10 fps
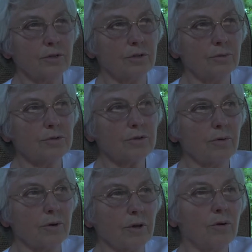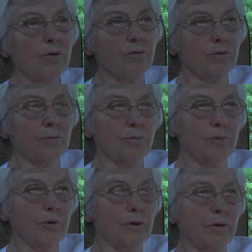it was already over.
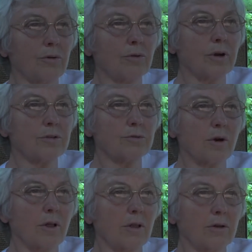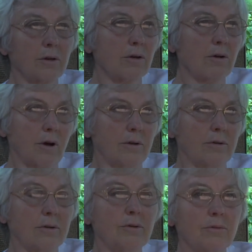You guys were all gone.
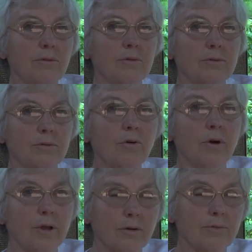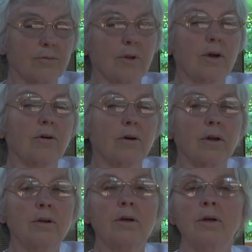You were going, if not gone.